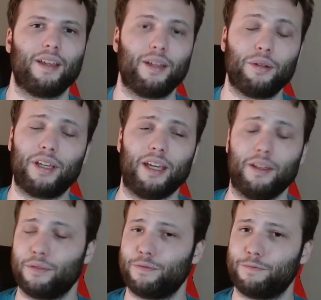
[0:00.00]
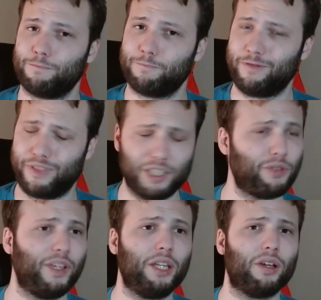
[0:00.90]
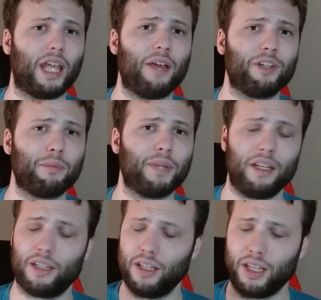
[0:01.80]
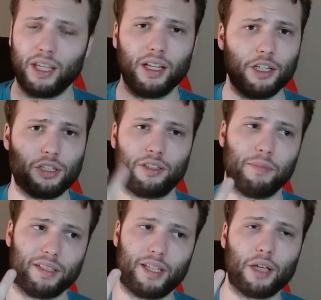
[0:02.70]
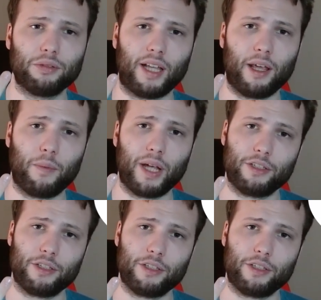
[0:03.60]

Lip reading: Okay, first video I ever made. English is my second language.